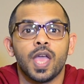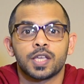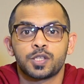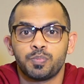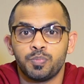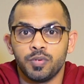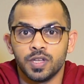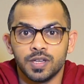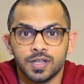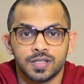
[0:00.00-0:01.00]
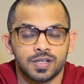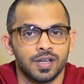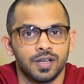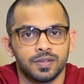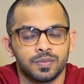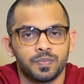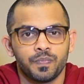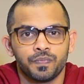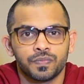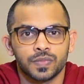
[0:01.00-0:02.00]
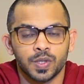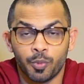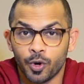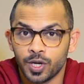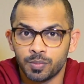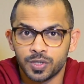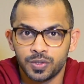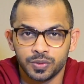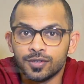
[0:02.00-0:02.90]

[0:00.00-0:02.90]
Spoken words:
experience now. Point number two,